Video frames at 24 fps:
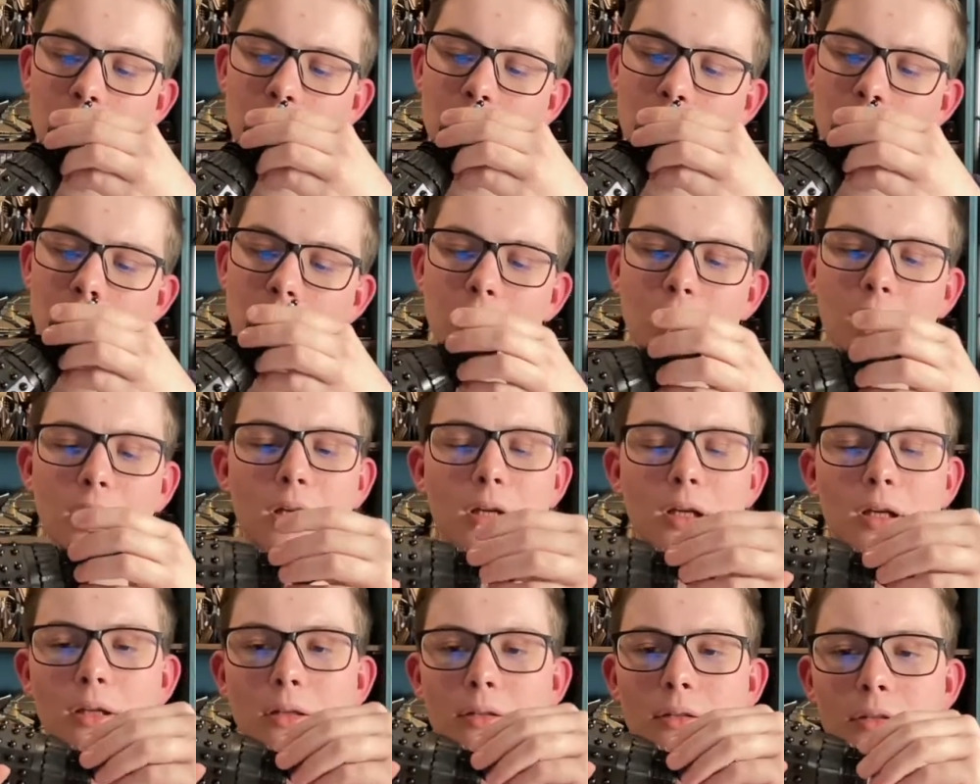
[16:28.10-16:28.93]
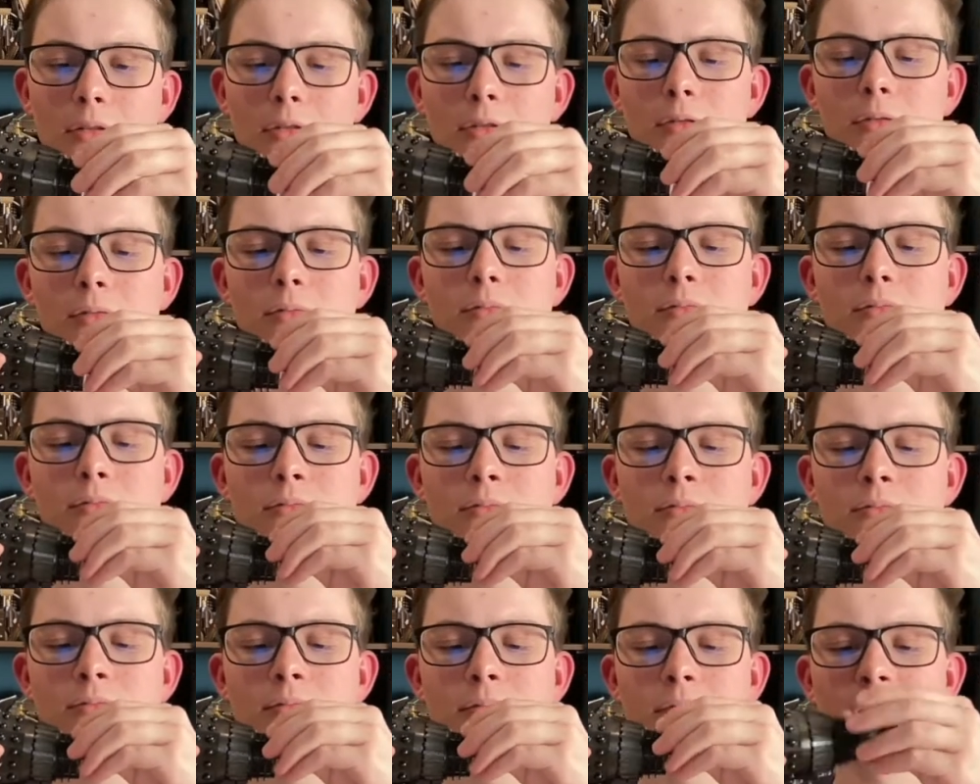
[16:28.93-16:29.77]
Uh, oh,
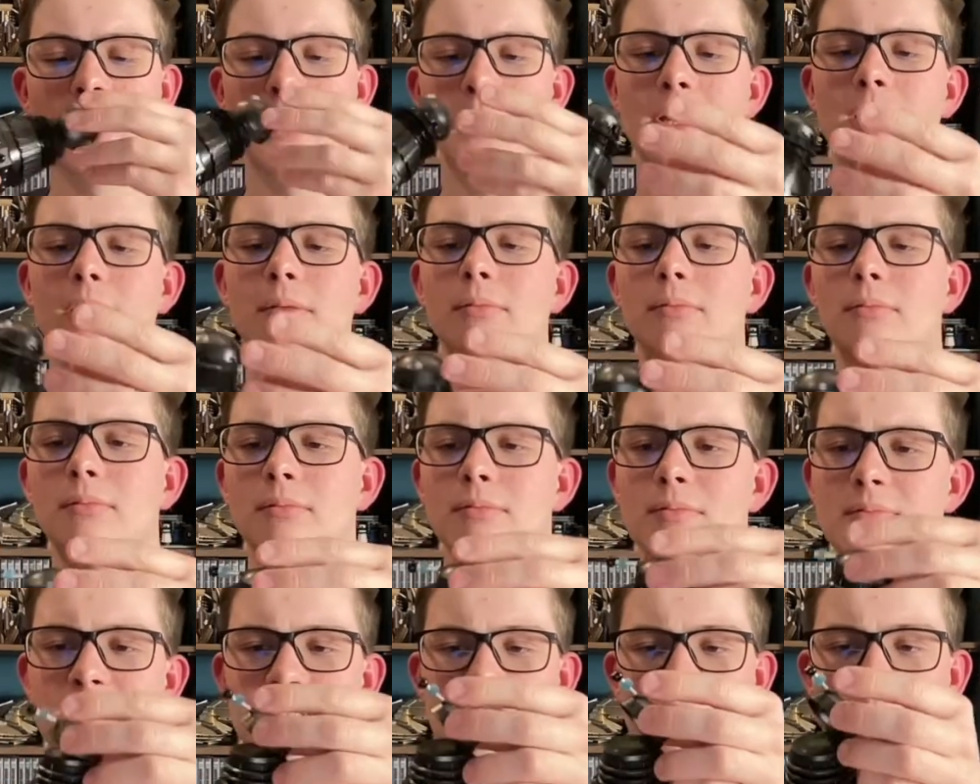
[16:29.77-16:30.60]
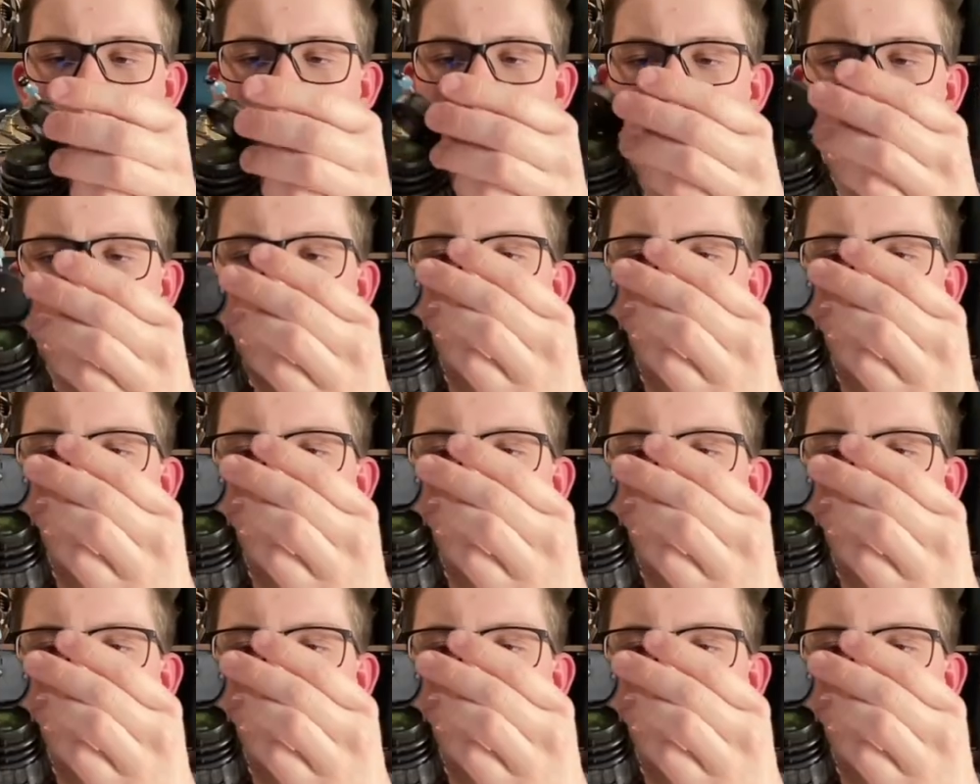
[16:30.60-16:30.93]
there we go. Start a